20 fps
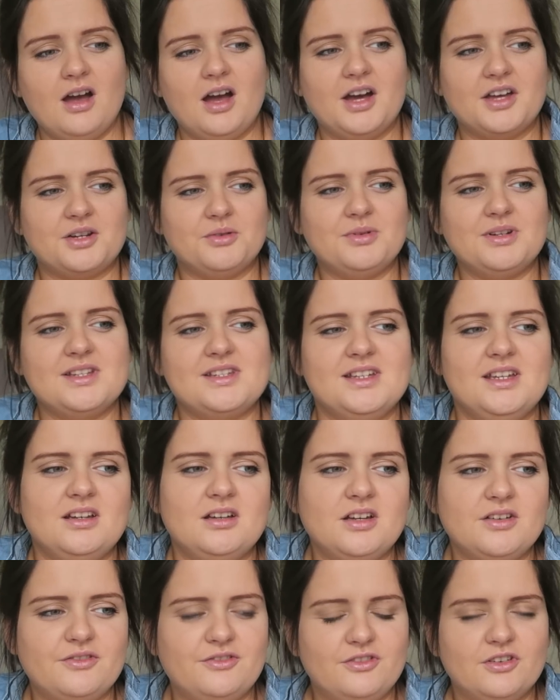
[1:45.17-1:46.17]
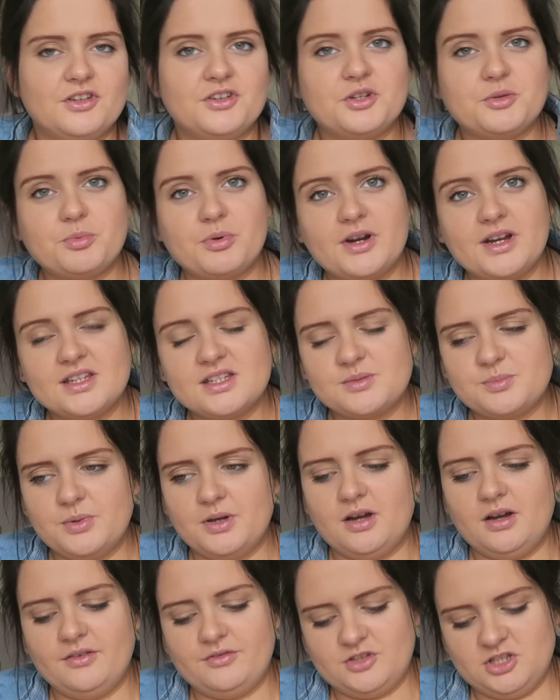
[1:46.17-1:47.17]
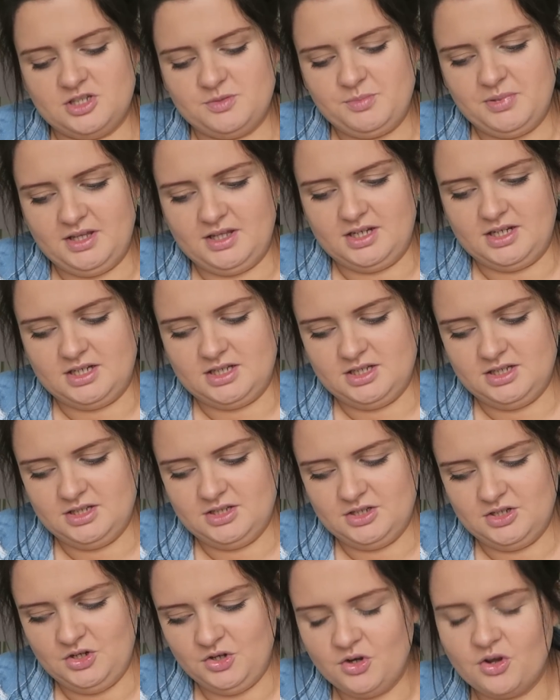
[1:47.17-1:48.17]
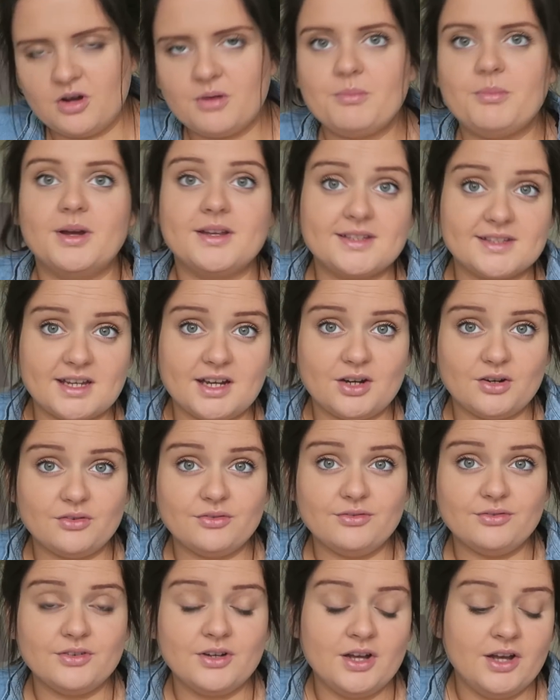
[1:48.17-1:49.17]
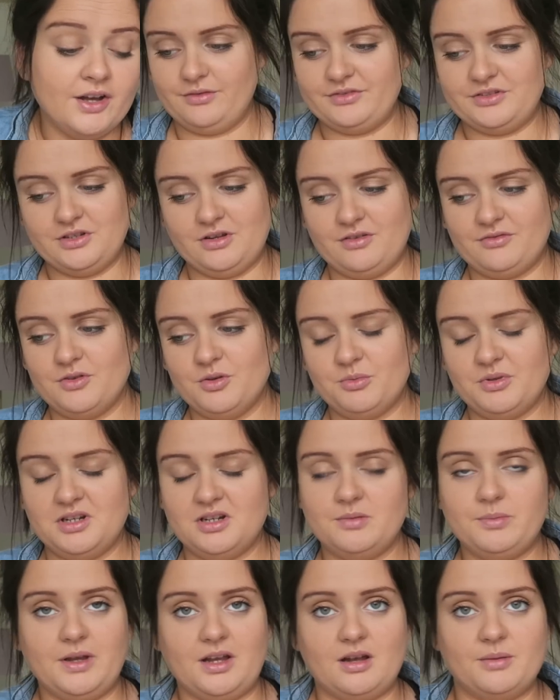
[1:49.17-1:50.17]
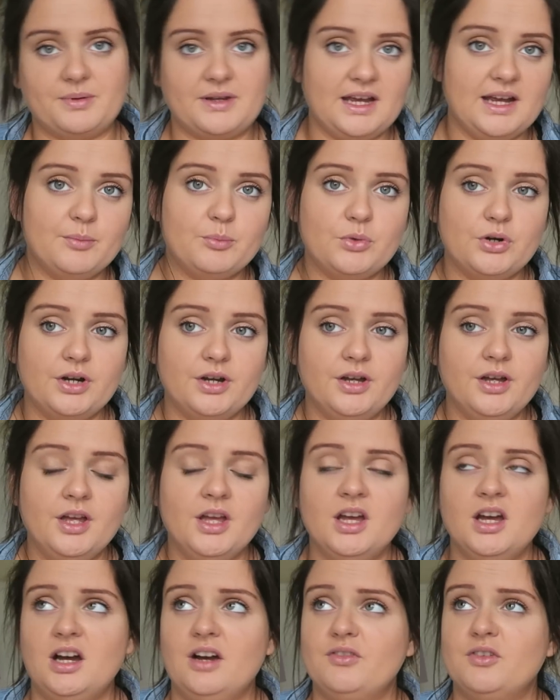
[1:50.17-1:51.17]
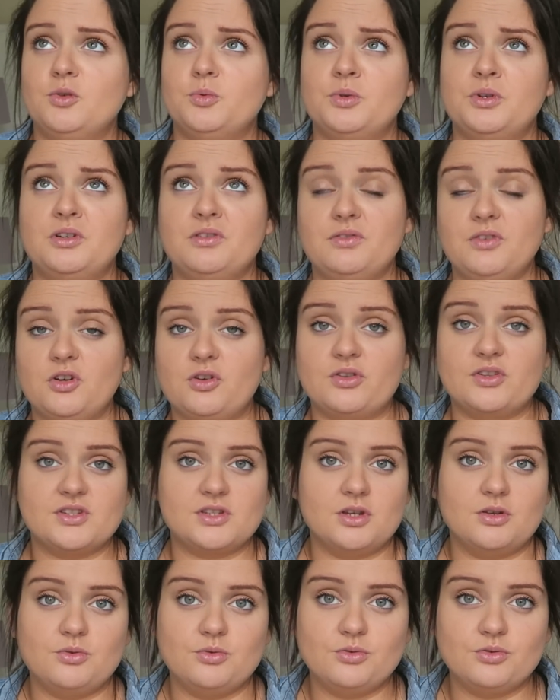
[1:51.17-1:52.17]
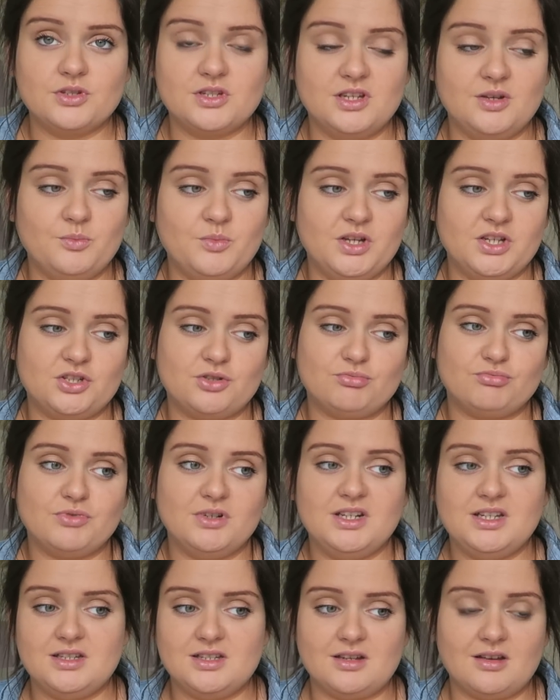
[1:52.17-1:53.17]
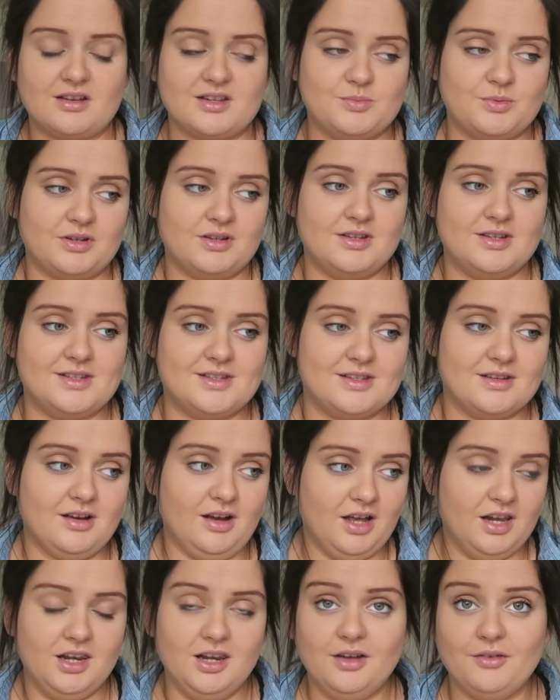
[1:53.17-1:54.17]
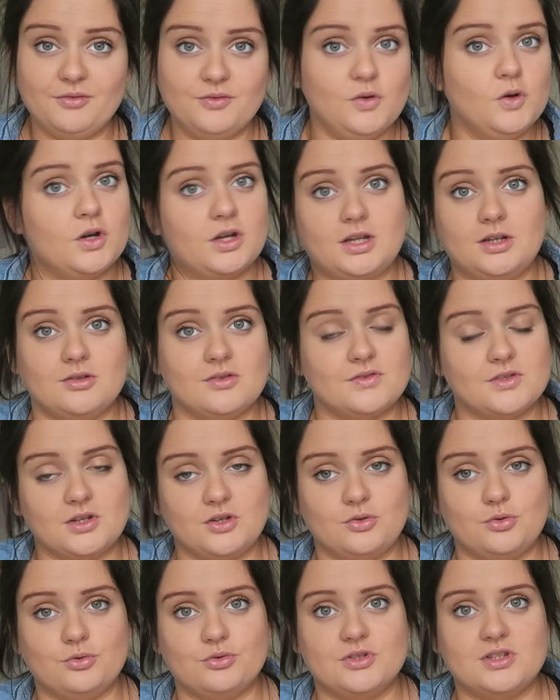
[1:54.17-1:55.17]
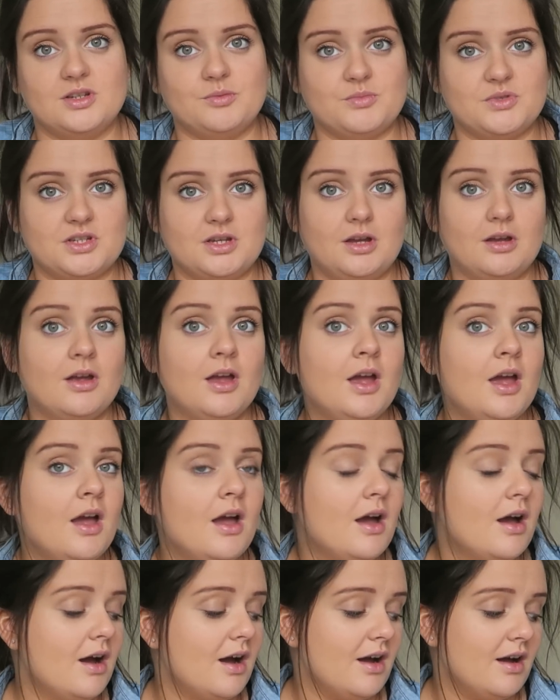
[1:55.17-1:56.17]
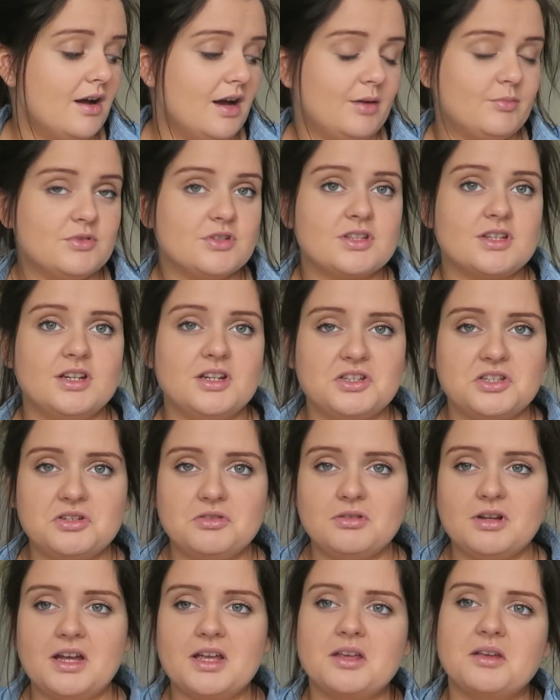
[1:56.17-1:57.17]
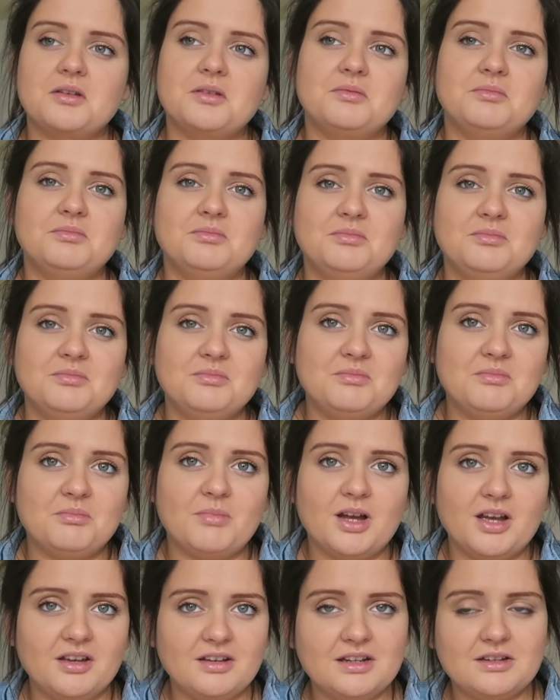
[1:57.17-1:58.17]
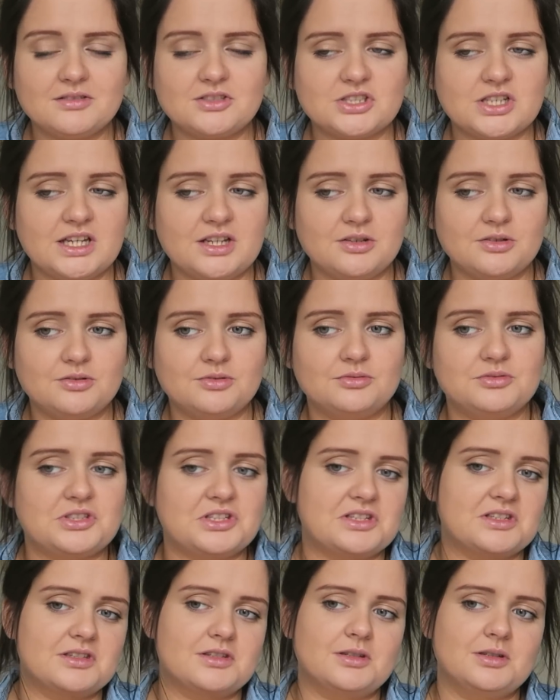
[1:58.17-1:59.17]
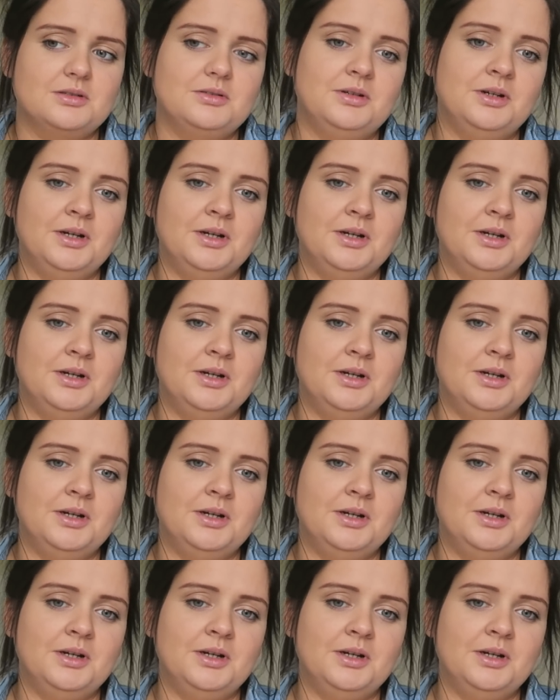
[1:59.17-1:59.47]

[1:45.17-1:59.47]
I don't want to say like full on depressed, but I've just been not myself. So I've not wanted to pick up a camera. I've not wanted to vlog on Zone Awesome, which really sucks because I love vlogging on Zone Awesome. So I'm just going to do like my own little channel, just